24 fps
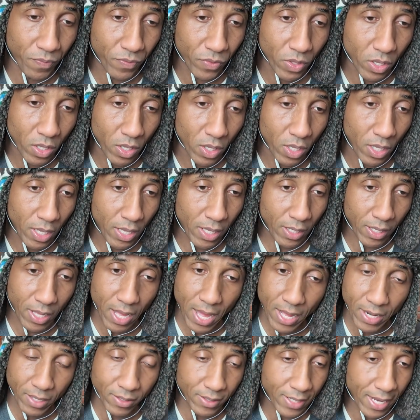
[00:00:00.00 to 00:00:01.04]
and kind of
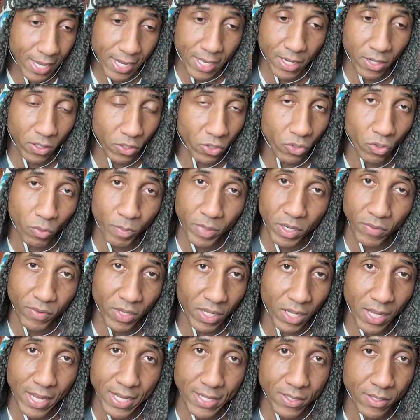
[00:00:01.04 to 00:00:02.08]
taking a little bit of a
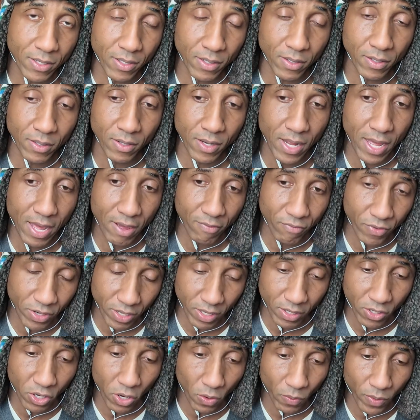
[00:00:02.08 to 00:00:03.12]
lesson
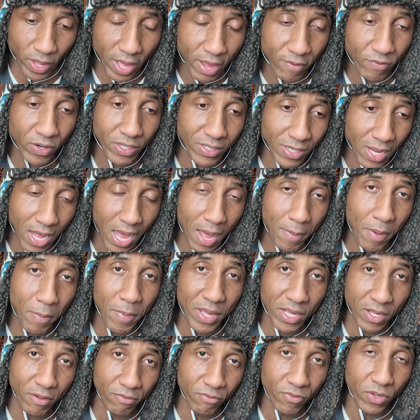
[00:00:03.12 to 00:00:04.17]
every time I make a
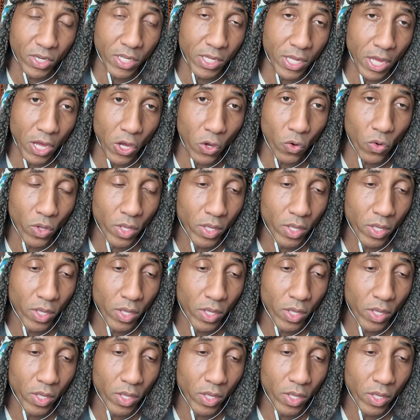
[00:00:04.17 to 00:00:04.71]
video